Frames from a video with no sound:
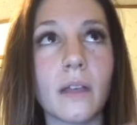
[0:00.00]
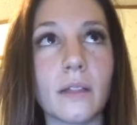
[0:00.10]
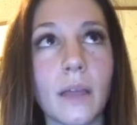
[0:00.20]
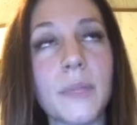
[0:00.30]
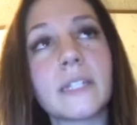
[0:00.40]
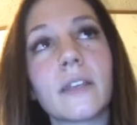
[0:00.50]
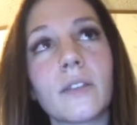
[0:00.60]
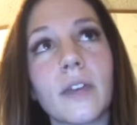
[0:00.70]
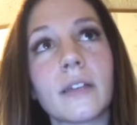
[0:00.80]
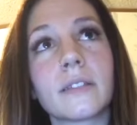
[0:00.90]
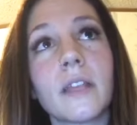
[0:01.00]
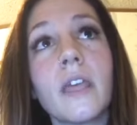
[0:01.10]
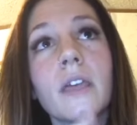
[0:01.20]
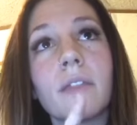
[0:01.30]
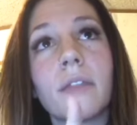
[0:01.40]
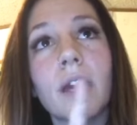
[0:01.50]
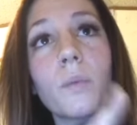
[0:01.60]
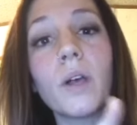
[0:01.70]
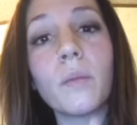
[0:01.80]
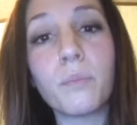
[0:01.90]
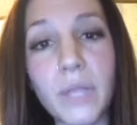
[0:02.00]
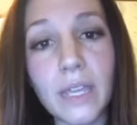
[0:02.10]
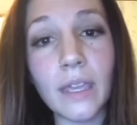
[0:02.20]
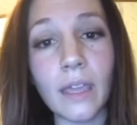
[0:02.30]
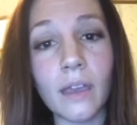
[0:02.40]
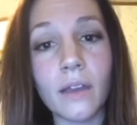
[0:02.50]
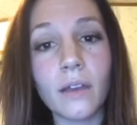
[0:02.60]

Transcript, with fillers: let me tell you this there will be